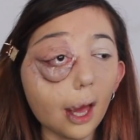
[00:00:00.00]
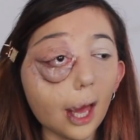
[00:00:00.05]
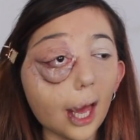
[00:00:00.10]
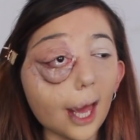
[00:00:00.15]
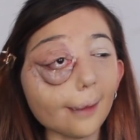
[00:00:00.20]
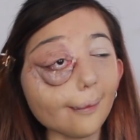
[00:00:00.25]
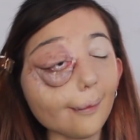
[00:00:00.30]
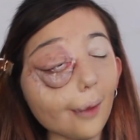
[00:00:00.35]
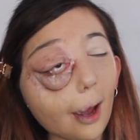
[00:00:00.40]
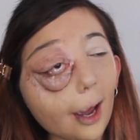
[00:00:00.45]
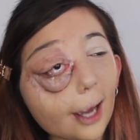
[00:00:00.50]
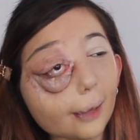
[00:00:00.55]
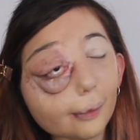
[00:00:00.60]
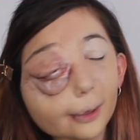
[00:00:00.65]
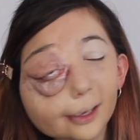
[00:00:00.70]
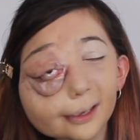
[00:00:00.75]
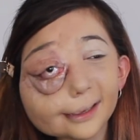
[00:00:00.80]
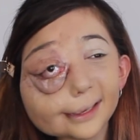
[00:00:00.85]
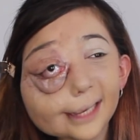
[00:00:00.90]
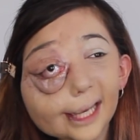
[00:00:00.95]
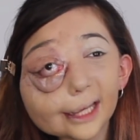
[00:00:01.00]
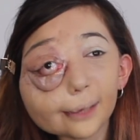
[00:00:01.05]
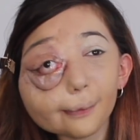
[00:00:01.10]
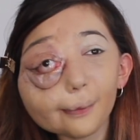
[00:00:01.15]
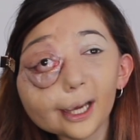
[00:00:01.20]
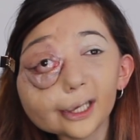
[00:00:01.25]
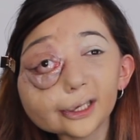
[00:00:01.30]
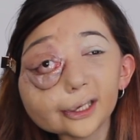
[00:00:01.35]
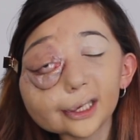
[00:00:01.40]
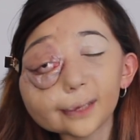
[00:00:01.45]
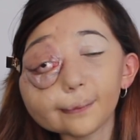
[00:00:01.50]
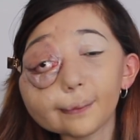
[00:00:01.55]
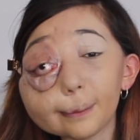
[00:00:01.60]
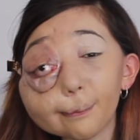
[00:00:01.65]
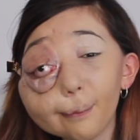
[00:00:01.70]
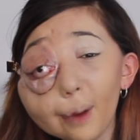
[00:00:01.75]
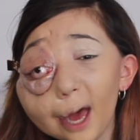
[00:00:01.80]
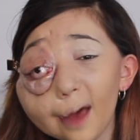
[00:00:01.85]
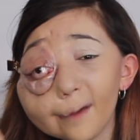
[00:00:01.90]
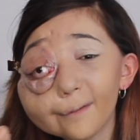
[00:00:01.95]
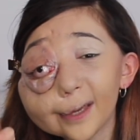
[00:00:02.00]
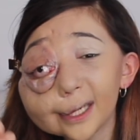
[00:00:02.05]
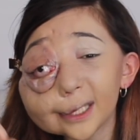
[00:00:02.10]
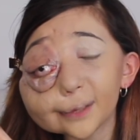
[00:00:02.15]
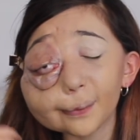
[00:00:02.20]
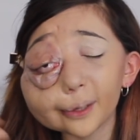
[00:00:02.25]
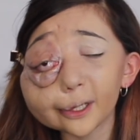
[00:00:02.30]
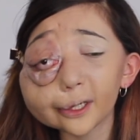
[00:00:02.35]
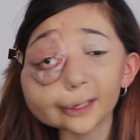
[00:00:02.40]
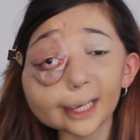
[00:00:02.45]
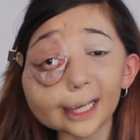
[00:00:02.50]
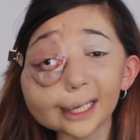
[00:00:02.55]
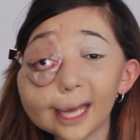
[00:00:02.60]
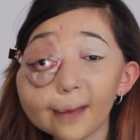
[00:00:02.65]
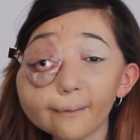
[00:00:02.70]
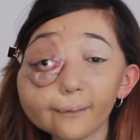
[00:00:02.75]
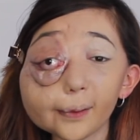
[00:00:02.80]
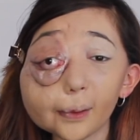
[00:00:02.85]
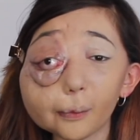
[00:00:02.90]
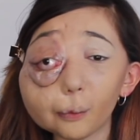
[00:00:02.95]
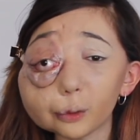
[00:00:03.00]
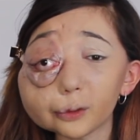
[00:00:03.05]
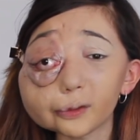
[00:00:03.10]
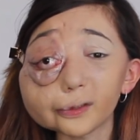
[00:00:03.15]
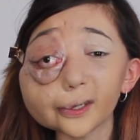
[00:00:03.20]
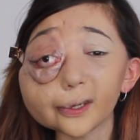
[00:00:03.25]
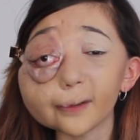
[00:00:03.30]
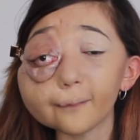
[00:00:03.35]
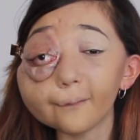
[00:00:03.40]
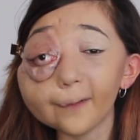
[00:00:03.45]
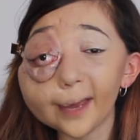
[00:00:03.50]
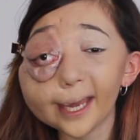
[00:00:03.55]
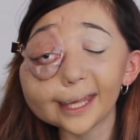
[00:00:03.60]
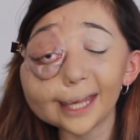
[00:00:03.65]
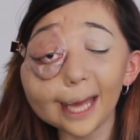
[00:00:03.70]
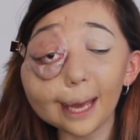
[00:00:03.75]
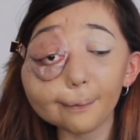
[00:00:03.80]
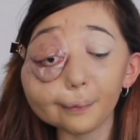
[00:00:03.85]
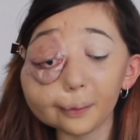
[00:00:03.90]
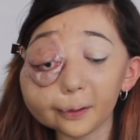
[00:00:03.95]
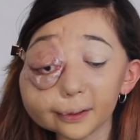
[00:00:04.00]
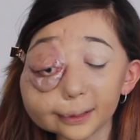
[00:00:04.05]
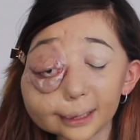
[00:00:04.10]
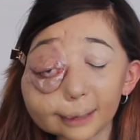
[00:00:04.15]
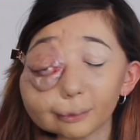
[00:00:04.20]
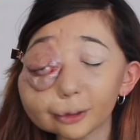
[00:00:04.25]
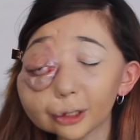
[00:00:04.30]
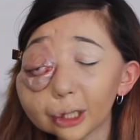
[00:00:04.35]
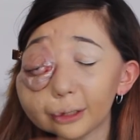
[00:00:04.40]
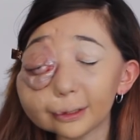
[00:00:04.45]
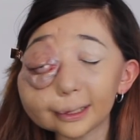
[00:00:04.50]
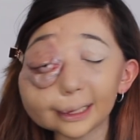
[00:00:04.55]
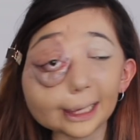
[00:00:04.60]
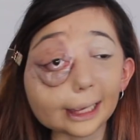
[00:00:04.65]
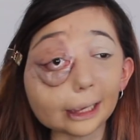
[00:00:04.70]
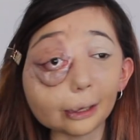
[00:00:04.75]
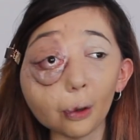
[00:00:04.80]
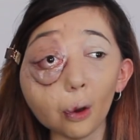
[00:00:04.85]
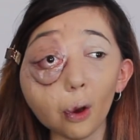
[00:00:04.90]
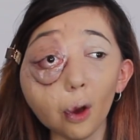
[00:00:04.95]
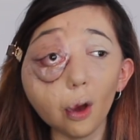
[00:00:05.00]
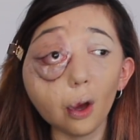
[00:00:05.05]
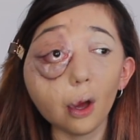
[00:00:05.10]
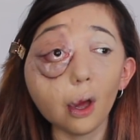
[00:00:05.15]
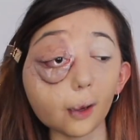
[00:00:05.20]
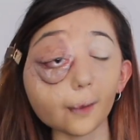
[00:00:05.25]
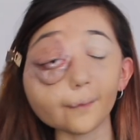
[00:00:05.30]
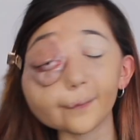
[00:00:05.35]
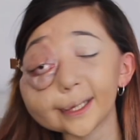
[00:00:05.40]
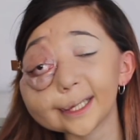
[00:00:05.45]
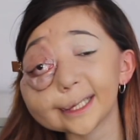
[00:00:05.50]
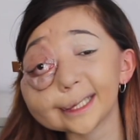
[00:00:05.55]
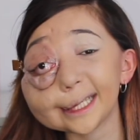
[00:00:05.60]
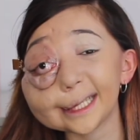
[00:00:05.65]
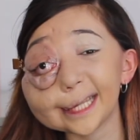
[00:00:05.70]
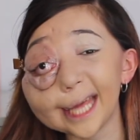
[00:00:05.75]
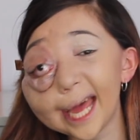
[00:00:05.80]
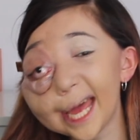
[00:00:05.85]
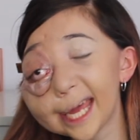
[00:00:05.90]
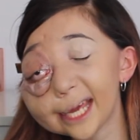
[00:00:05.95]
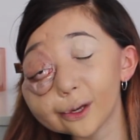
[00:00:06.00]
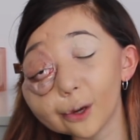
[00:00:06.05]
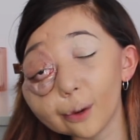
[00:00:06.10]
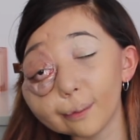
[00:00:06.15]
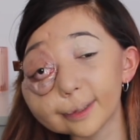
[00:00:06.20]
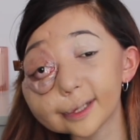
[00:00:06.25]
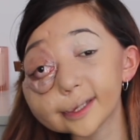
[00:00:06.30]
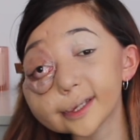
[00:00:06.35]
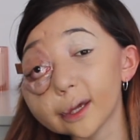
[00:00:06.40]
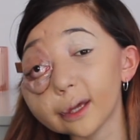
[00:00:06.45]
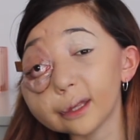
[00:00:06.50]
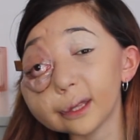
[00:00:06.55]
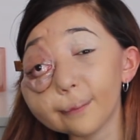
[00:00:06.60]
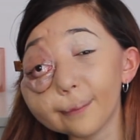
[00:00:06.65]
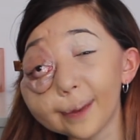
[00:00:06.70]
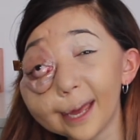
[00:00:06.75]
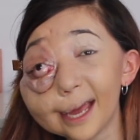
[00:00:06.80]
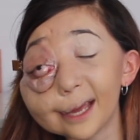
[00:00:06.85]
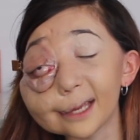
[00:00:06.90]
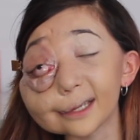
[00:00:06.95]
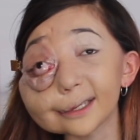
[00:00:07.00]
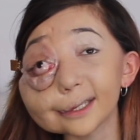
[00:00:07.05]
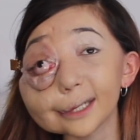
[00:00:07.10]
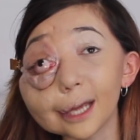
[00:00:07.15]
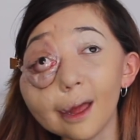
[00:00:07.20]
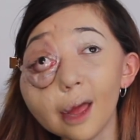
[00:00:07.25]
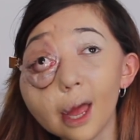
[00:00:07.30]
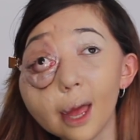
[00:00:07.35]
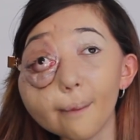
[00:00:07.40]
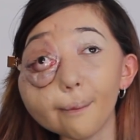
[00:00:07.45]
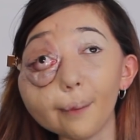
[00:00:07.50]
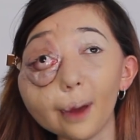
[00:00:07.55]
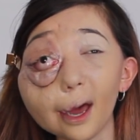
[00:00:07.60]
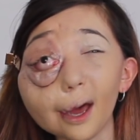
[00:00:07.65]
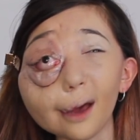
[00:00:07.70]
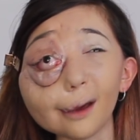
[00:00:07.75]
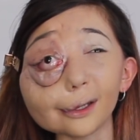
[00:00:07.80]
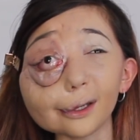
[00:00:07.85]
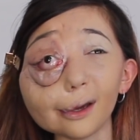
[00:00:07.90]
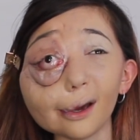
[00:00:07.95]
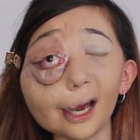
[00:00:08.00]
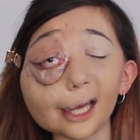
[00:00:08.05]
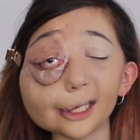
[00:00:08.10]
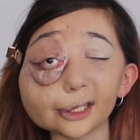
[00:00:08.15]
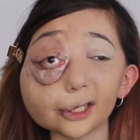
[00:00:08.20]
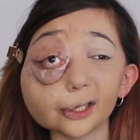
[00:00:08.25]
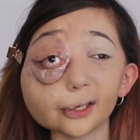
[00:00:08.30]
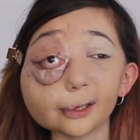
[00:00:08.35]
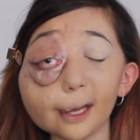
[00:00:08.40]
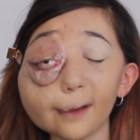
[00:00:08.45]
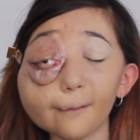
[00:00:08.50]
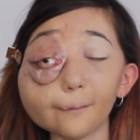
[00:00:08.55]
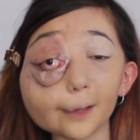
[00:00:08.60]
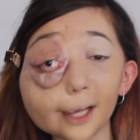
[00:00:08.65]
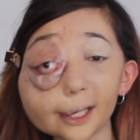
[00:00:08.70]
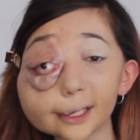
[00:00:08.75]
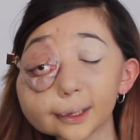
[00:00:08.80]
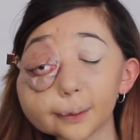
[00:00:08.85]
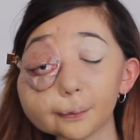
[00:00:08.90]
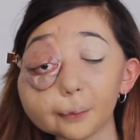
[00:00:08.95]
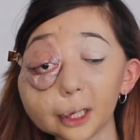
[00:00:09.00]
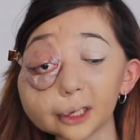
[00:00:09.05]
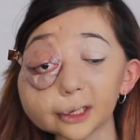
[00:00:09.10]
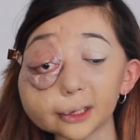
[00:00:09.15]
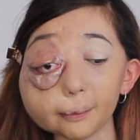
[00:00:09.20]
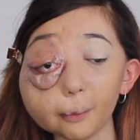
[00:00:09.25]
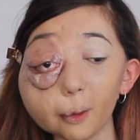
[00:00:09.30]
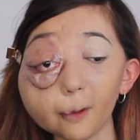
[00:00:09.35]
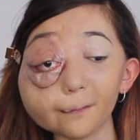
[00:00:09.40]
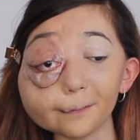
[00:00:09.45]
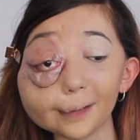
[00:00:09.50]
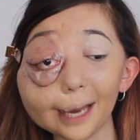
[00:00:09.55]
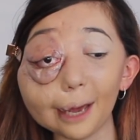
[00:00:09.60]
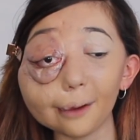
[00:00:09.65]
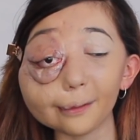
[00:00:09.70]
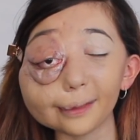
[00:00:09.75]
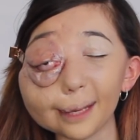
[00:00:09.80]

I wouldn't say the pressure to be perfect because I never want to convey that because I'm totally not. Obviously, the hate comments aren't the best, but I just have learnt to brush them off now.